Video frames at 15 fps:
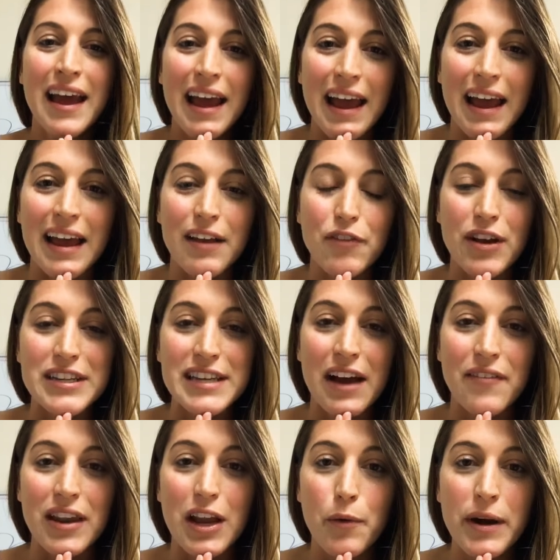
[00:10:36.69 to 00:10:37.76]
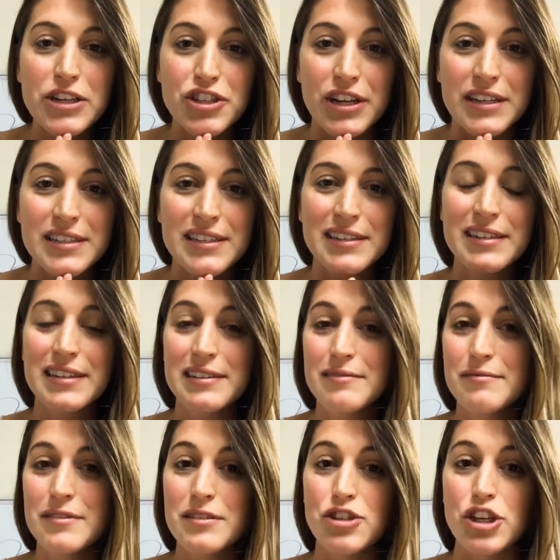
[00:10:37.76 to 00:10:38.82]
And if you guys have any questions,
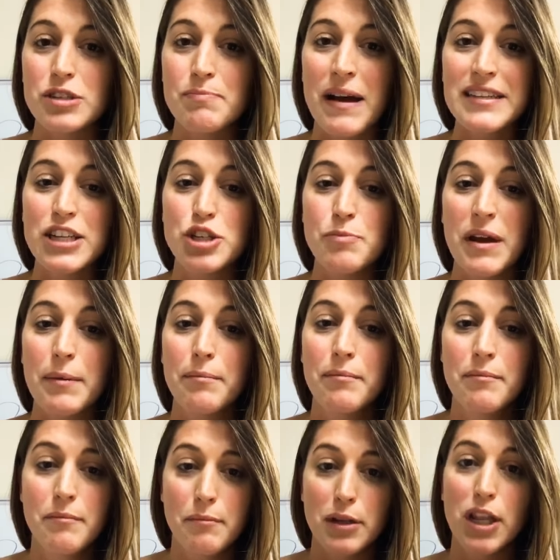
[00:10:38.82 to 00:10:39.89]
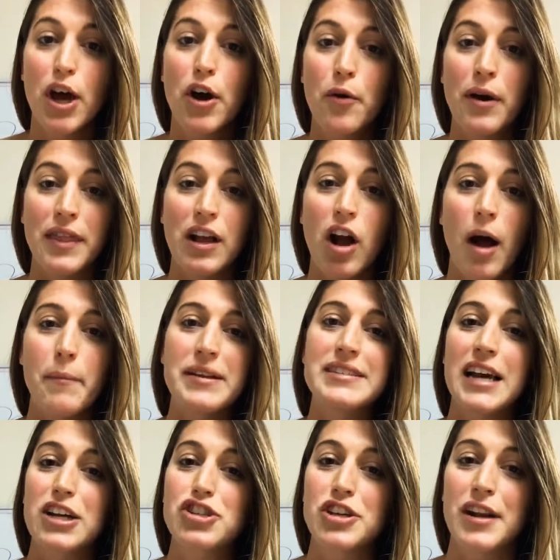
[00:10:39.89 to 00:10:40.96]
just message me below in the comment
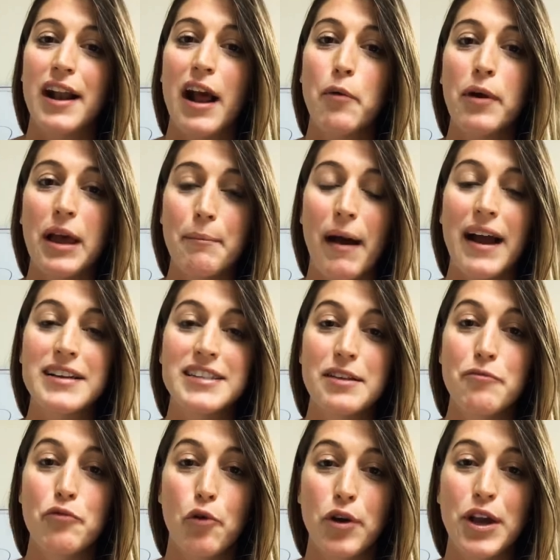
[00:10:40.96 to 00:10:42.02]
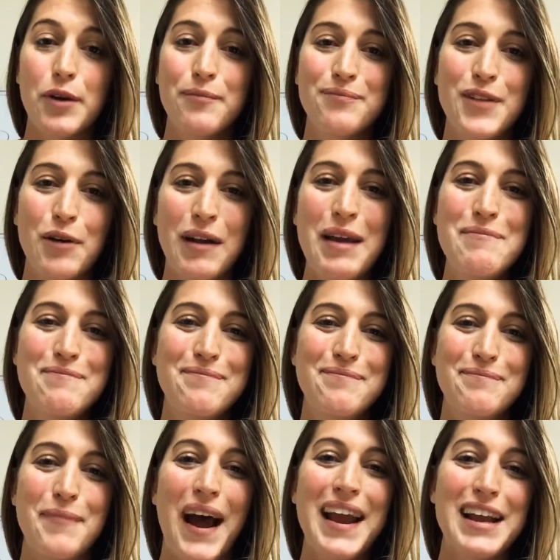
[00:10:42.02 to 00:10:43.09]
section and I will get back to them for you. Okay,
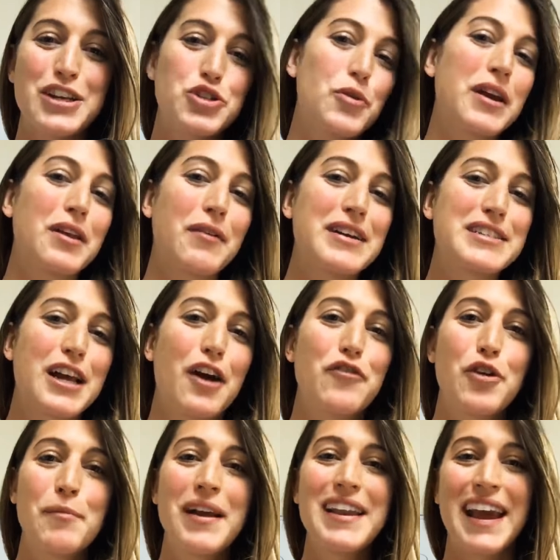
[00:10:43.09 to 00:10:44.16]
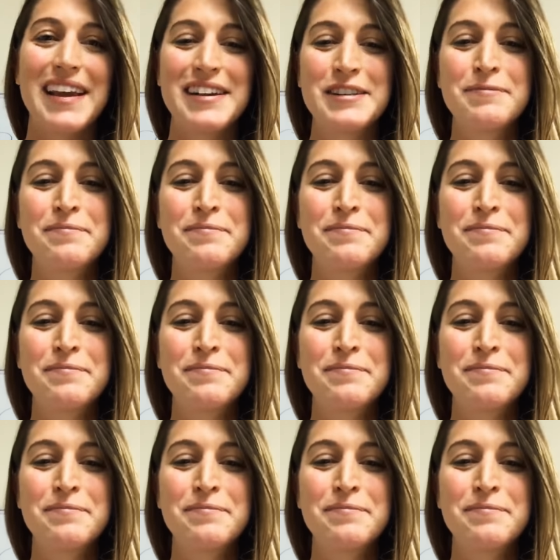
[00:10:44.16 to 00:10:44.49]
bye. Enjoy the rest of your Monday.